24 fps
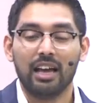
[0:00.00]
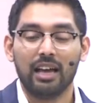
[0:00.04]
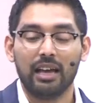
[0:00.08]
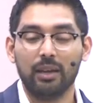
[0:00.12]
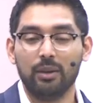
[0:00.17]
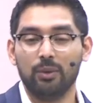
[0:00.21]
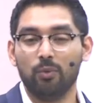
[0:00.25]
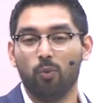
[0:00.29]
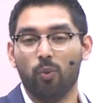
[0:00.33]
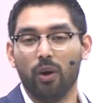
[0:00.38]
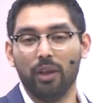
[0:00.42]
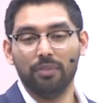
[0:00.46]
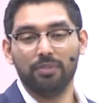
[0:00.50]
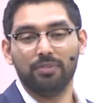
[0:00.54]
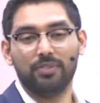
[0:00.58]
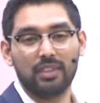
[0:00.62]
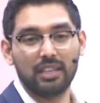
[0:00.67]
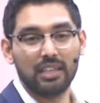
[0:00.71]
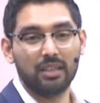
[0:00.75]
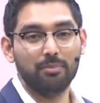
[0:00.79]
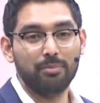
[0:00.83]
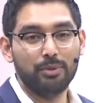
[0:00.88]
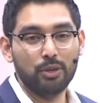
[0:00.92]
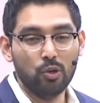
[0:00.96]
And one
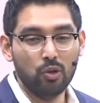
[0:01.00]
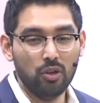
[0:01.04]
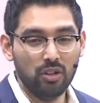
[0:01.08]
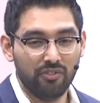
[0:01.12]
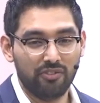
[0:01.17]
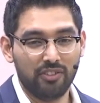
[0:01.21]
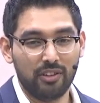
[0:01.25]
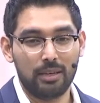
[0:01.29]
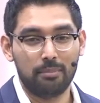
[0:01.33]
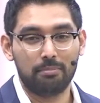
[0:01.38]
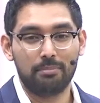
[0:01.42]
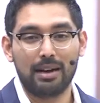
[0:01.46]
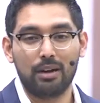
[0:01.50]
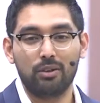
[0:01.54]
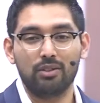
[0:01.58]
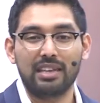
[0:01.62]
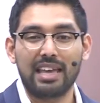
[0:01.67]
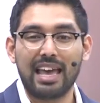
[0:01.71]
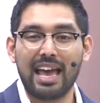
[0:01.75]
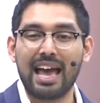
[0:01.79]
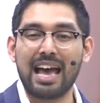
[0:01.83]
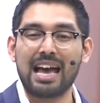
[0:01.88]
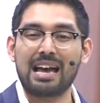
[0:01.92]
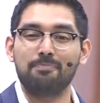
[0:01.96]
thing beautiful about
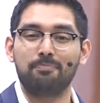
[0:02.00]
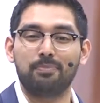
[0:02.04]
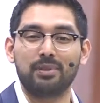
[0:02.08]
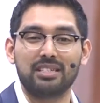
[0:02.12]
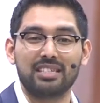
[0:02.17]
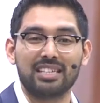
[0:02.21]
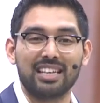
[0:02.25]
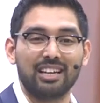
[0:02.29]
the app is